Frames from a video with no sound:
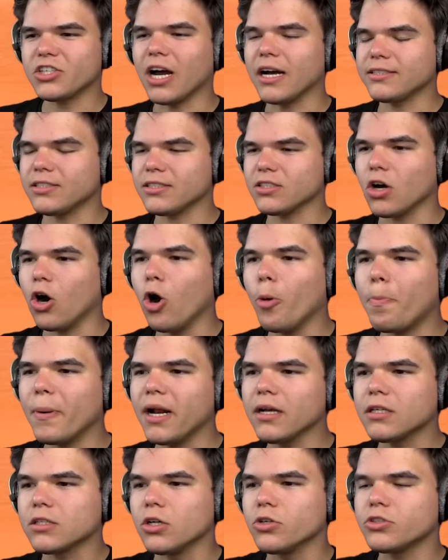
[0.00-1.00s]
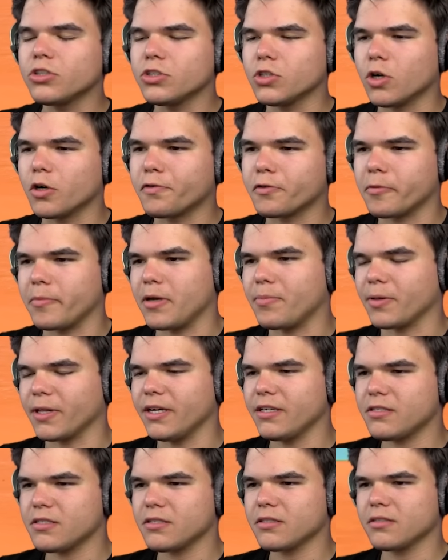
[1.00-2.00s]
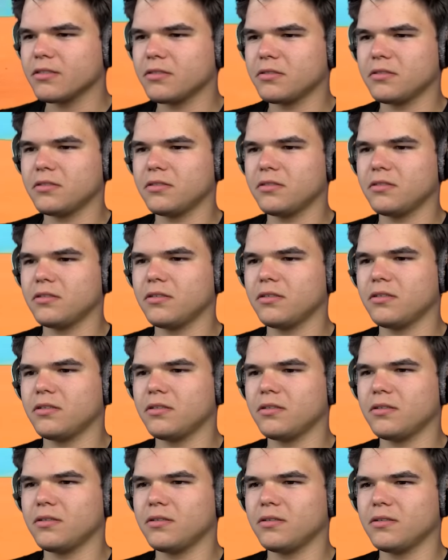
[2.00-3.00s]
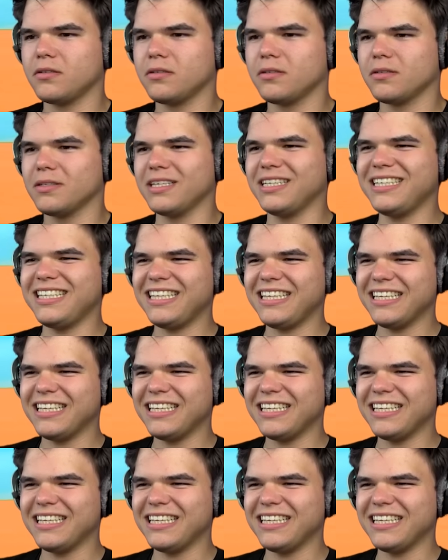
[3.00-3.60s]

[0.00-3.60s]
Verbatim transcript: Josh, open and close the door for me, please. All right, hang on a second.